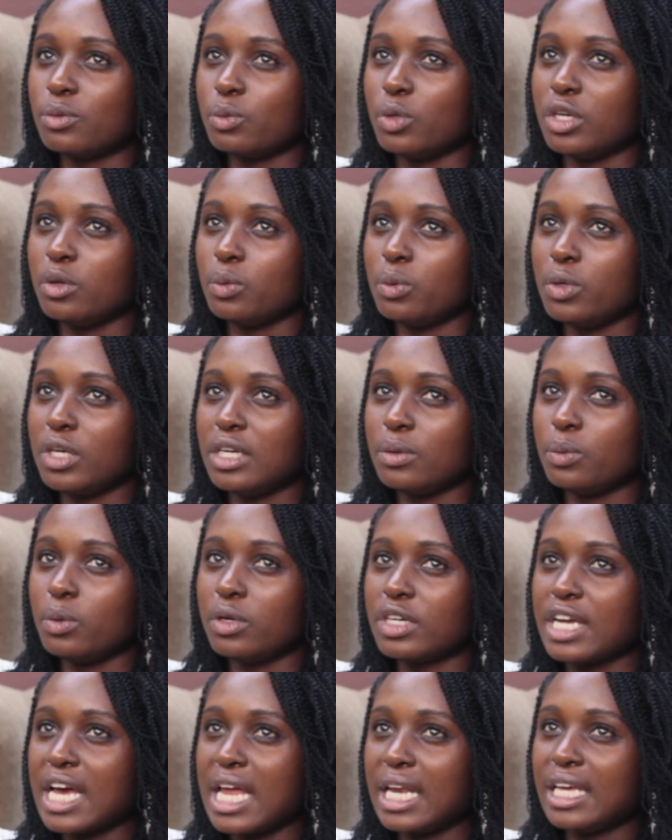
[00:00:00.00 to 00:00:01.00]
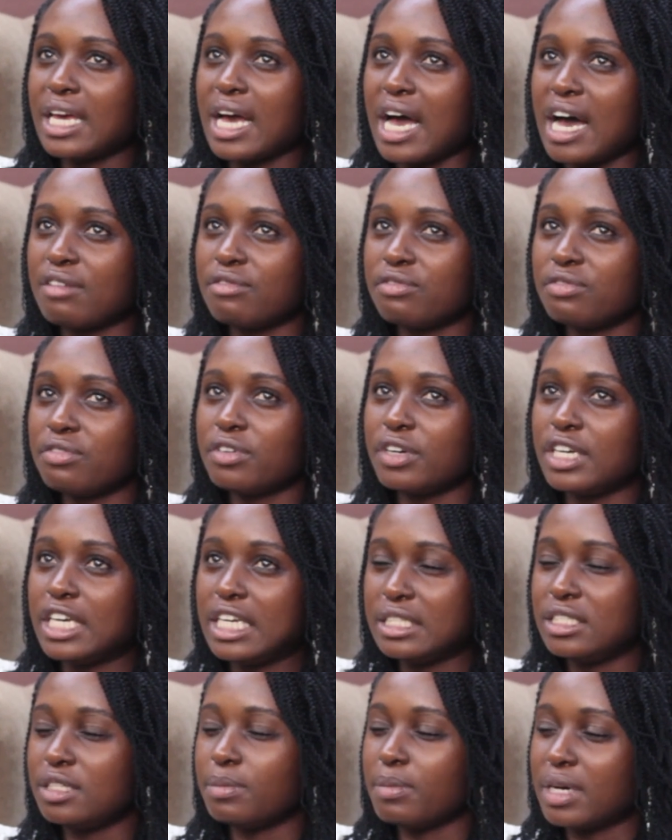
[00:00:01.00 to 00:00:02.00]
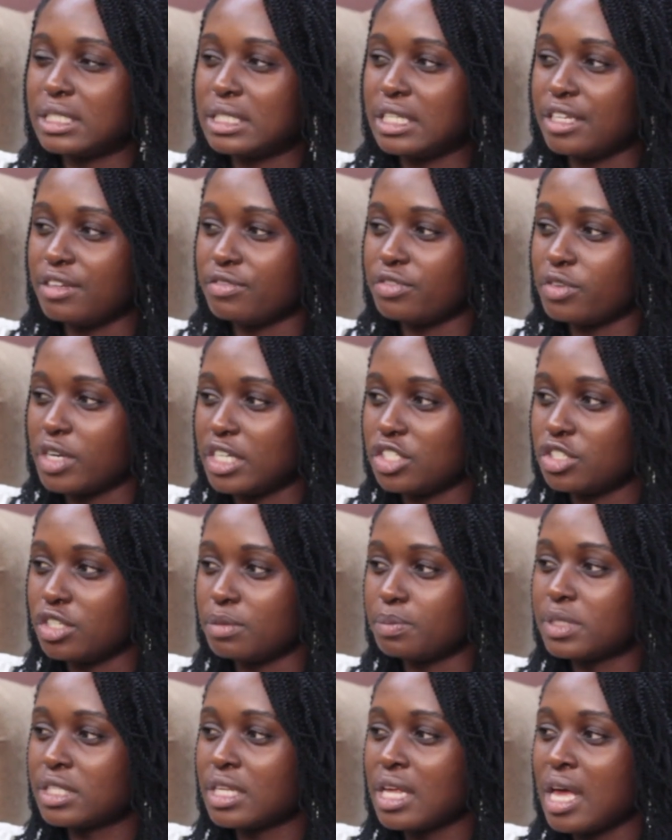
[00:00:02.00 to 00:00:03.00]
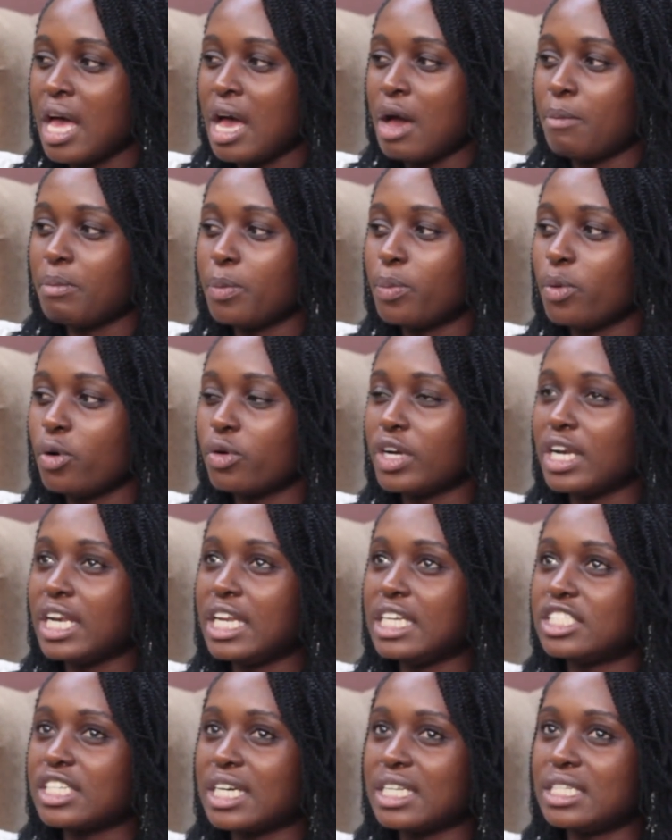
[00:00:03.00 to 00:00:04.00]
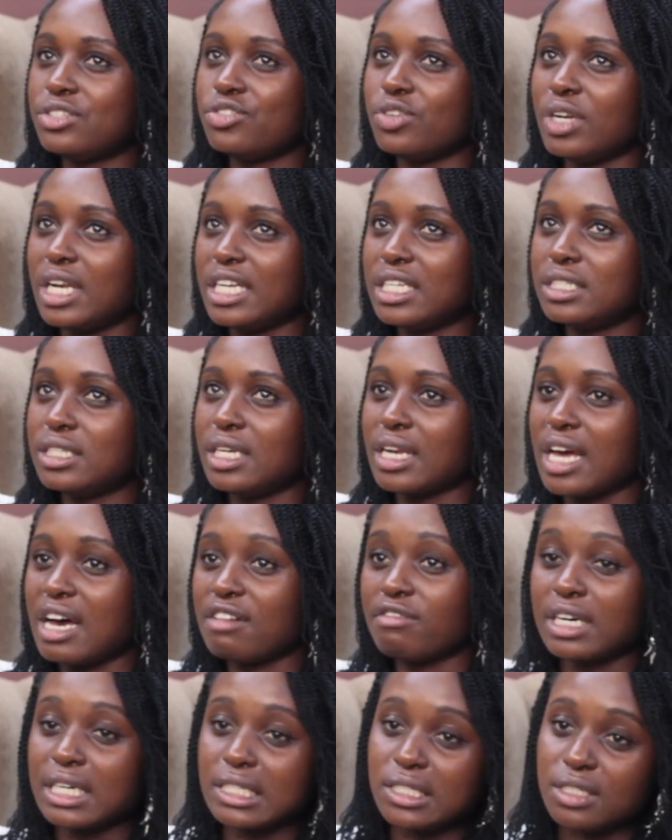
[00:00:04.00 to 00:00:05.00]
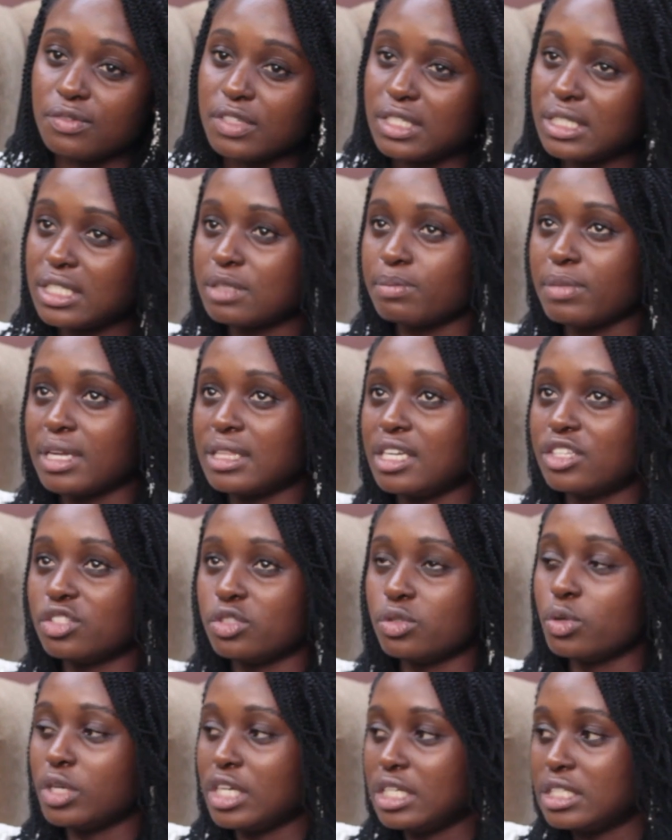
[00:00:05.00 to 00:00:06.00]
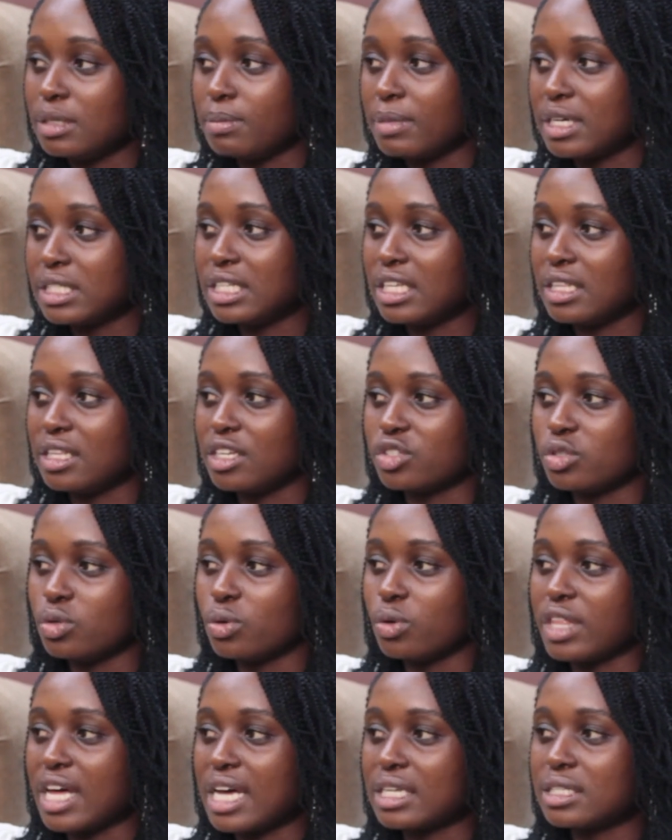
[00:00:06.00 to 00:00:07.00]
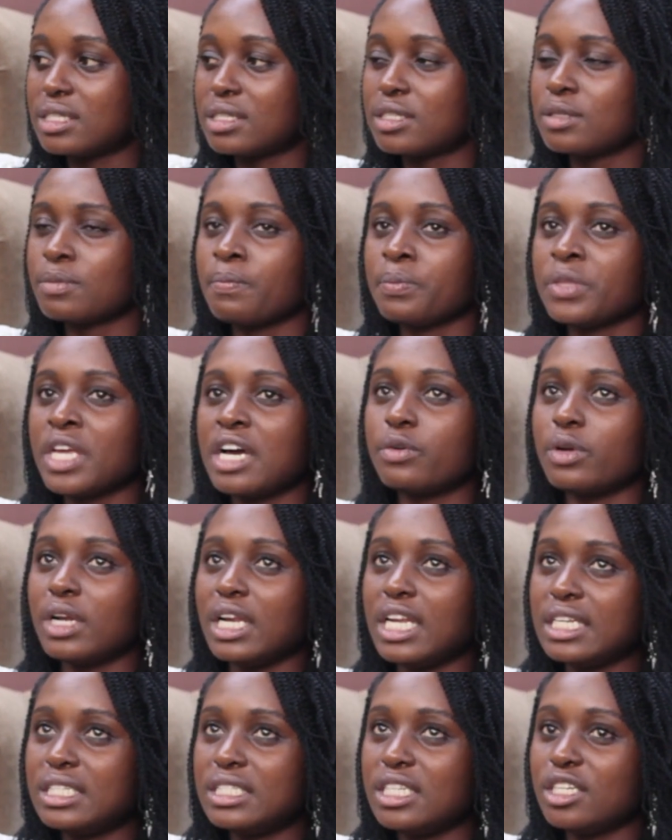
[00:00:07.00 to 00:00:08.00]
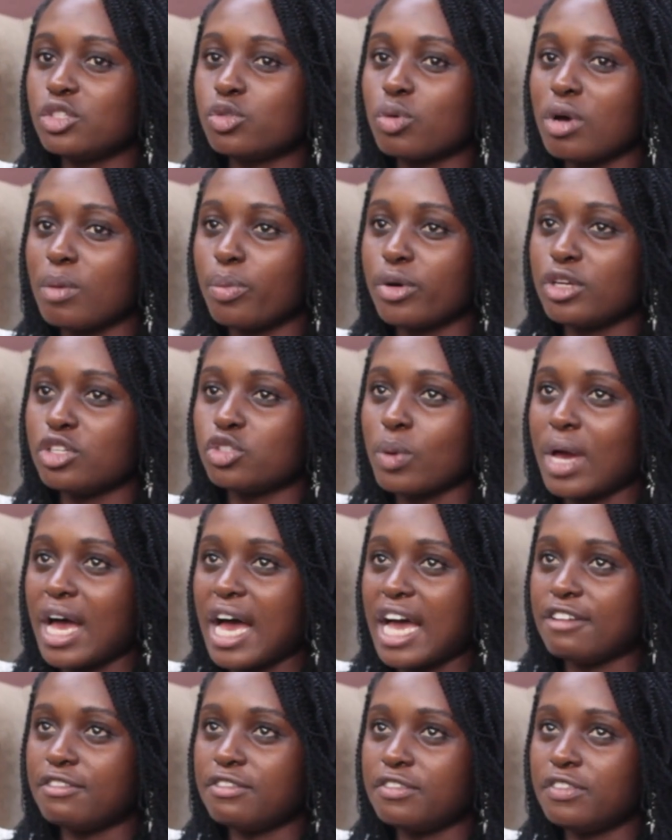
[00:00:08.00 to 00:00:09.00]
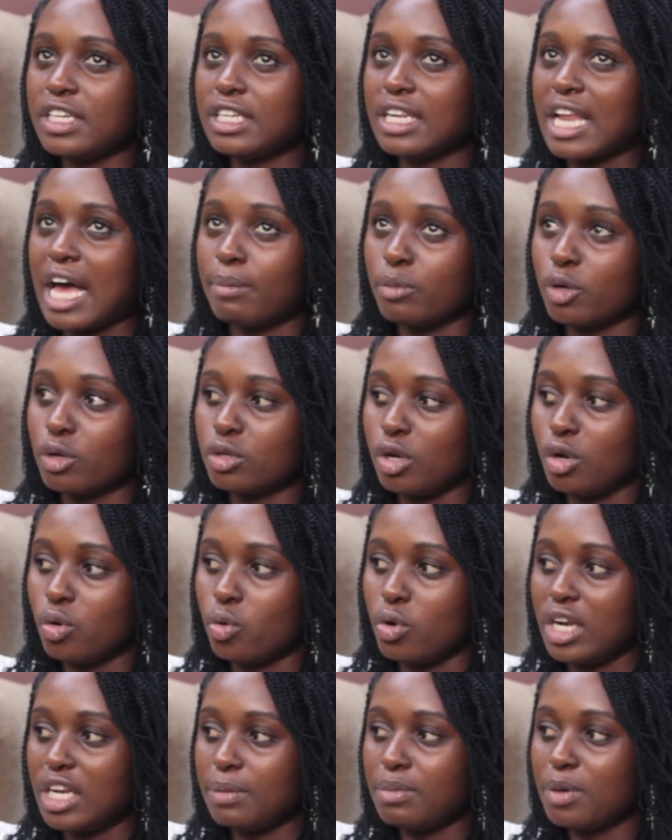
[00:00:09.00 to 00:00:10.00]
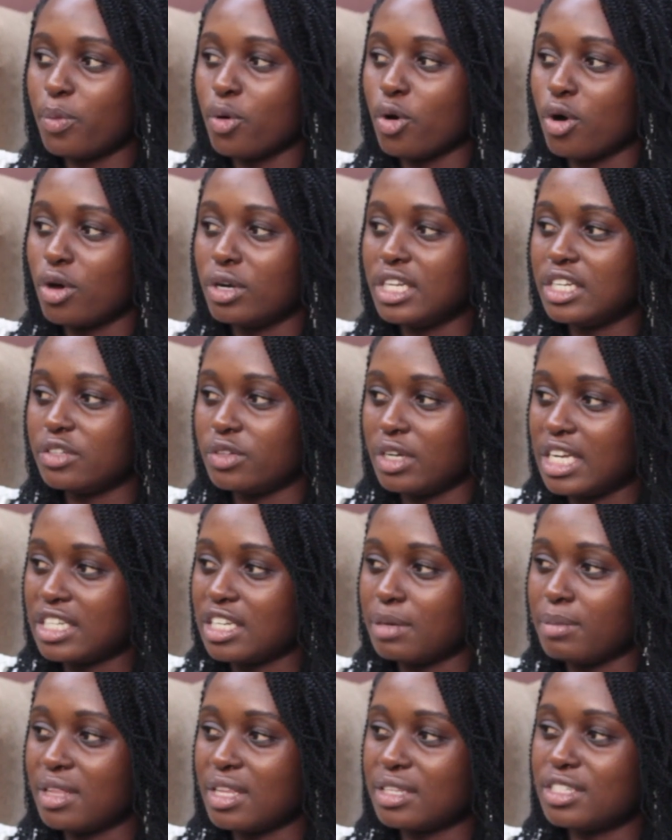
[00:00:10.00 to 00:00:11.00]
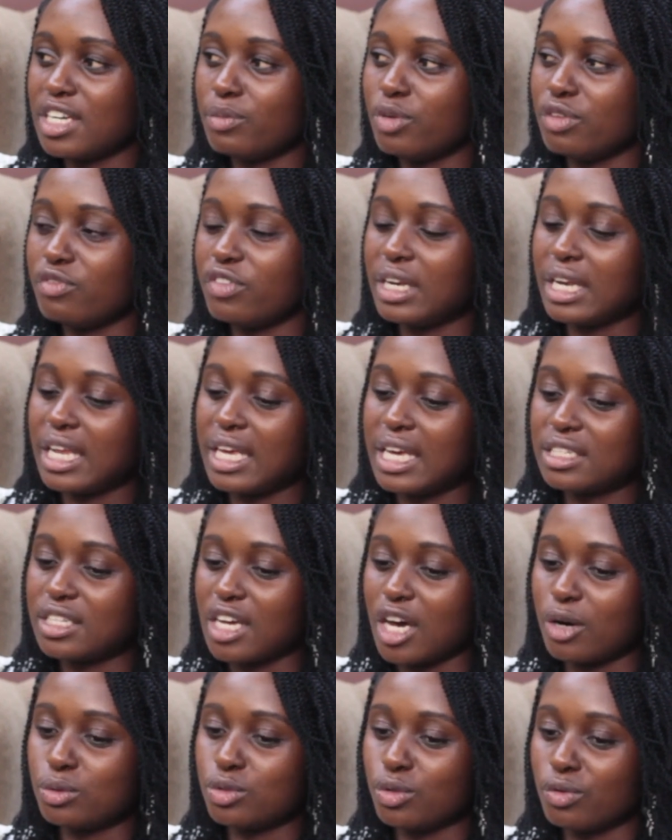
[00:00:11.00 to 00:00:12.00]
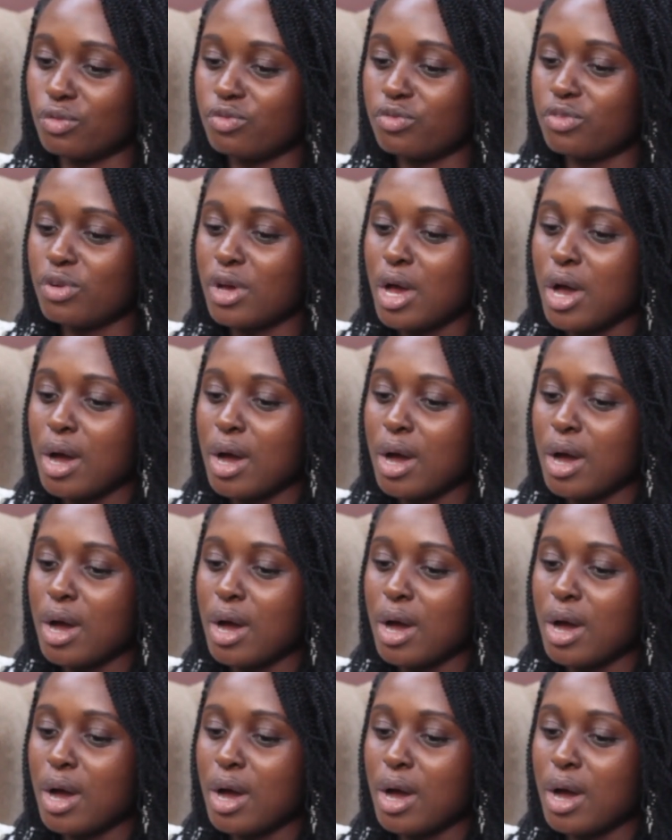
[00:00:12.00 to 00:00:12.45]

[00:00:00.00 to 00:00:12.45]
we rarely have intimacy in friendships. People really just relate and have activities, but there's no intimacy. There's no that relating to a point where I feel I'm not lonely. People only relate, and by the time you even get out of